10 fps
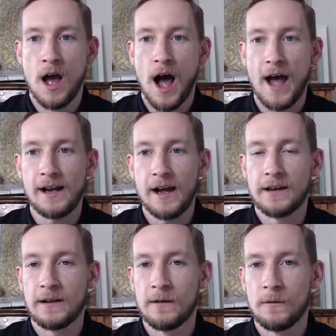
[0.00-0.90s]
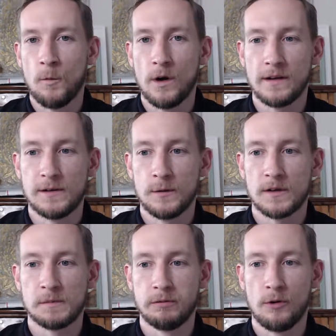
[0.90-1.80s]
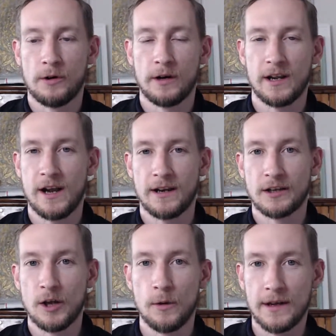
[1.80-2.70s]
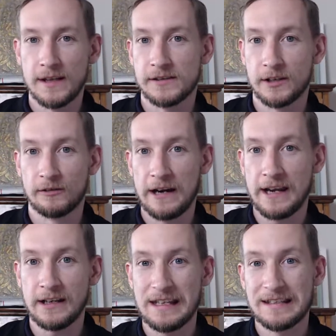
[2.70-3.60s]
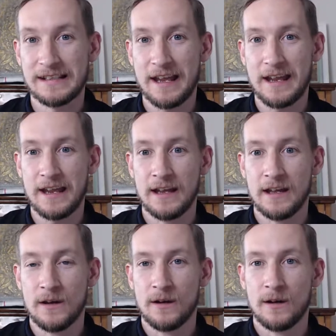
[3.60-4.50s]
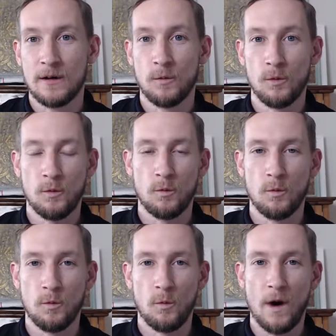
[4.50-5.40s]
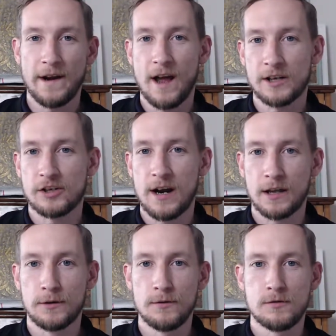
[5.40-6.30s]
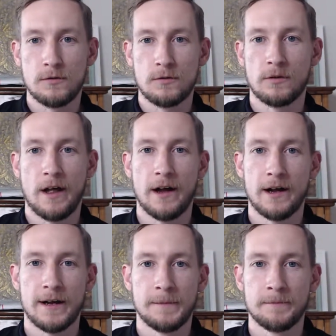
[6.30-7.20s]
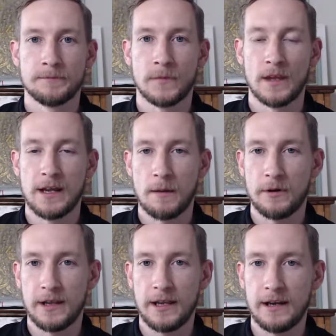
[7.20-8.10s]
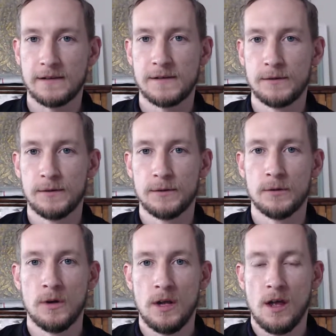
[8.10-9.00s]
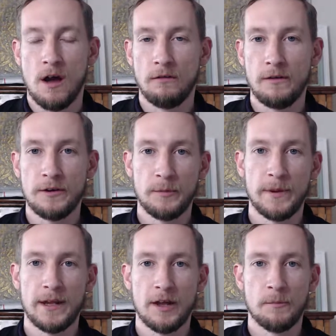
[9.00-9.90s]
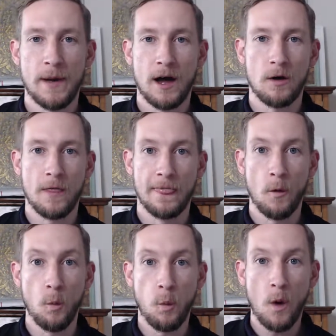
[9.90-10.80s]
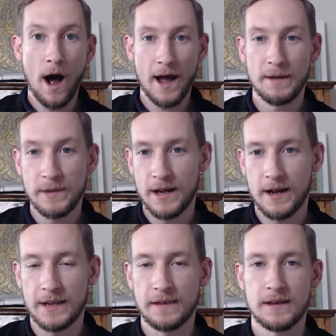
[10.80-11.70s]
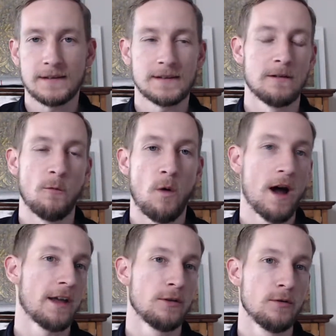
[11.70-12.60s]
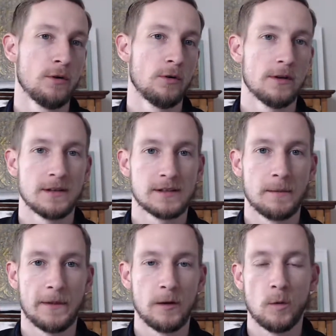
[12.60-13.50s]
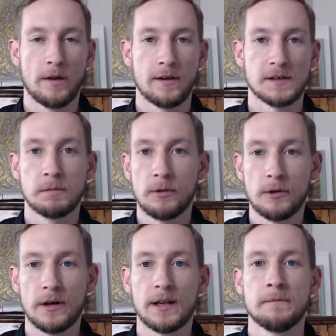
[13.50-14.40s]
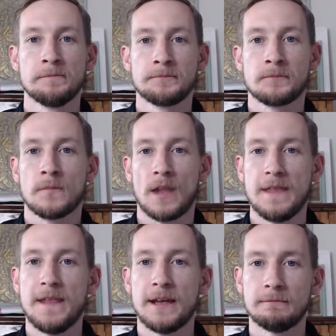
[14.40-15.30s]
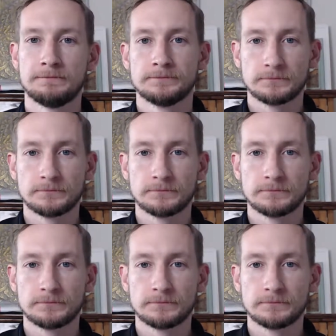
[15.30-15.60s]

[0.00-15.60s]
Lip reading: I kind of wanted to explore and kind of go against the grain and say, why not try Google? And I'm going to get into a little bit about the why behind this, why Google is something worth exploring, and then